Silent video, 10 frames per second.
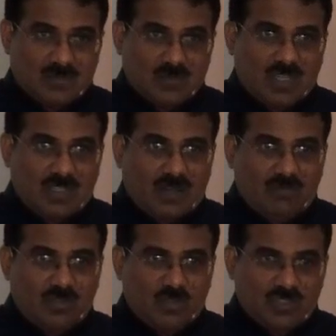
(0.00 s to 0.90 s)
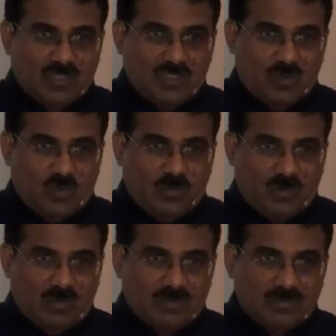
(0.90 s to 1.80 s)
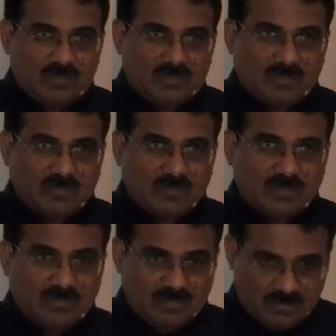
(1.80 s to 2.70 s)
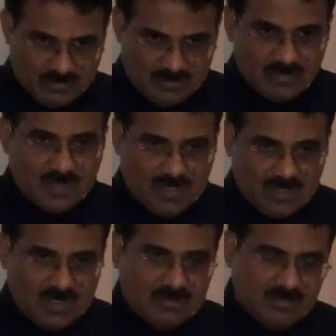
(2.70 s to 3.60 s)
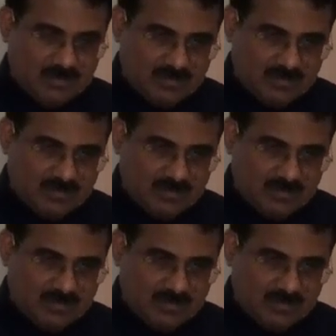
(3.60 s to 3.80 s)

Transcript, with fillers: You can come with your stick, no problem. Yeah, come.